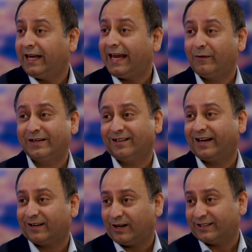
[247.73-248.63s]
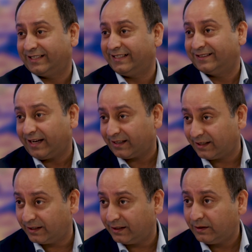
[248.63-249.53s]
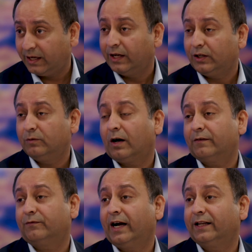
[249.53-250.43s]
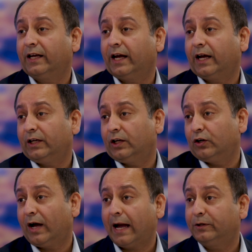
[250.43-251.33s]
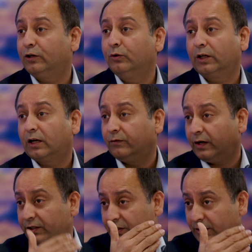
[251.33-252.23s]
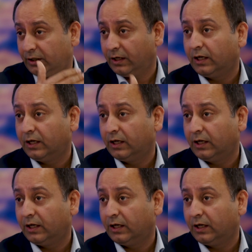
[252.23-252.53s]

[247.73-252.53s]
Areas like large cities like London, you might find that you're happy to do the conversion.